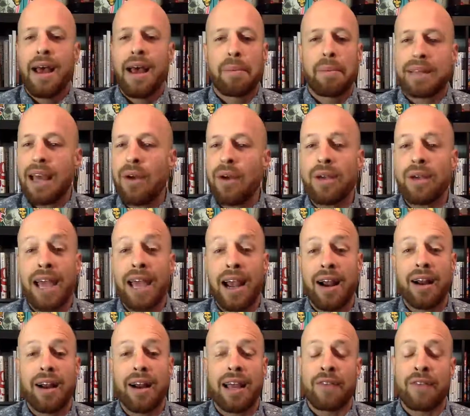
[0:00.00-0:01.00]
But they don't
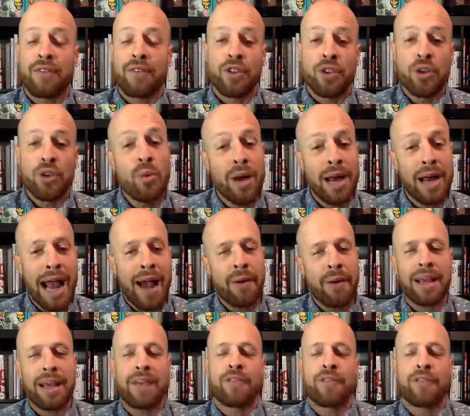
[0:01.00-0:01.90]
care if you went out,